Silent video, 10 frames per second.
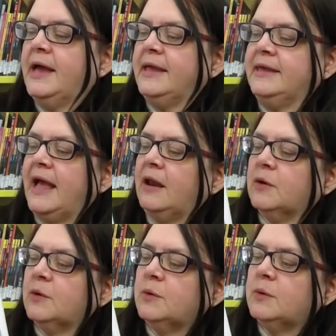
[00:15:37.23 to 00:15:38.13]

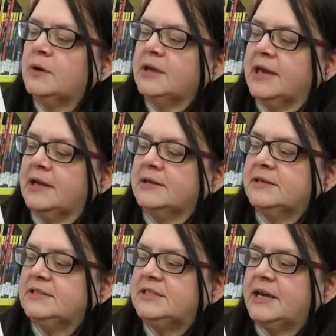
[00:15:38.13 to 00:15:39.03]
Yellow
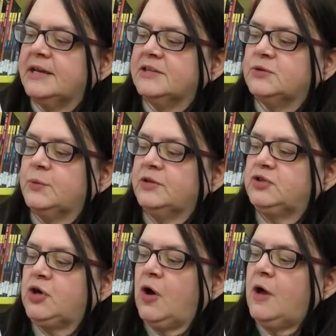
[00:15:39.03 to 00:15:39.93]
Kitten digs with
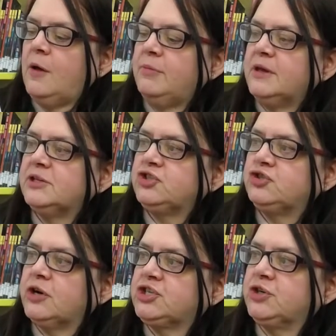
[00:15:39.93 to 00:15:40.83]
Tom the
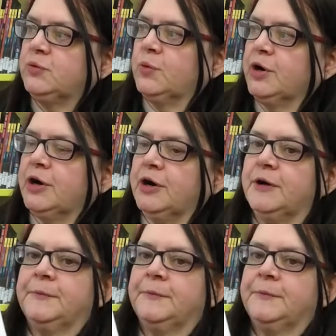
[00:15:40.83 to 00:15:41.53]
construction worker.